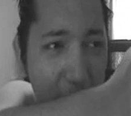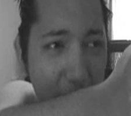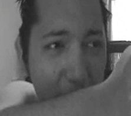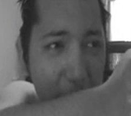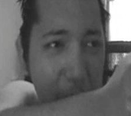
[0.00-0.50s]

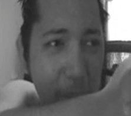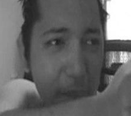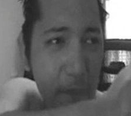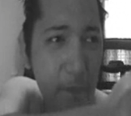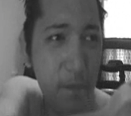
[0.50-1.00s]

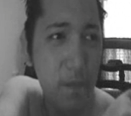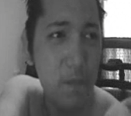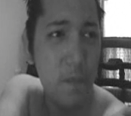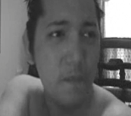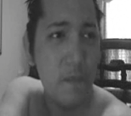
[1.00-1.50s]

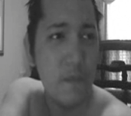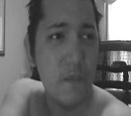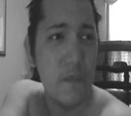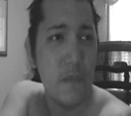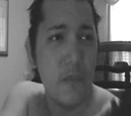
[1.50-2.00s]

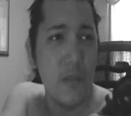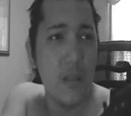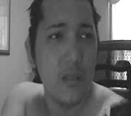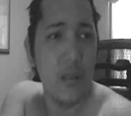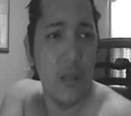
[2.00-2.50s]

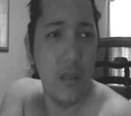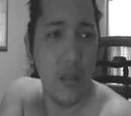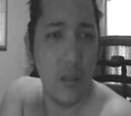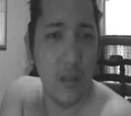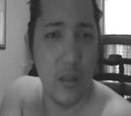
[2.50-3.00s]

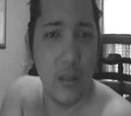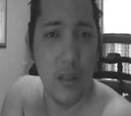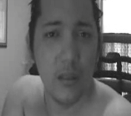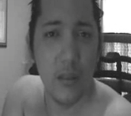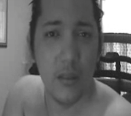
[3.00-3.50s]

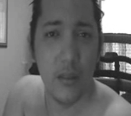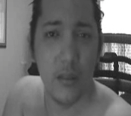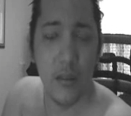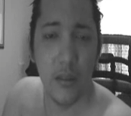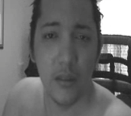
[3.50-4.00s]

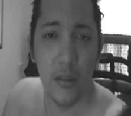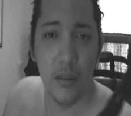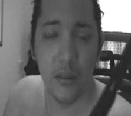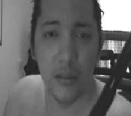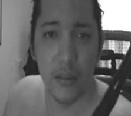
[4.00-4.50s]

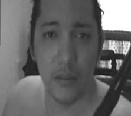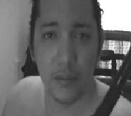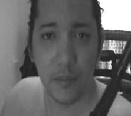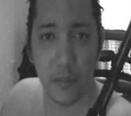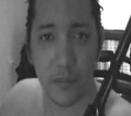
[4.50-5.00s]

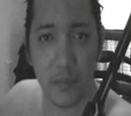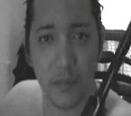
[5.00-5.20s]
(no one is talking)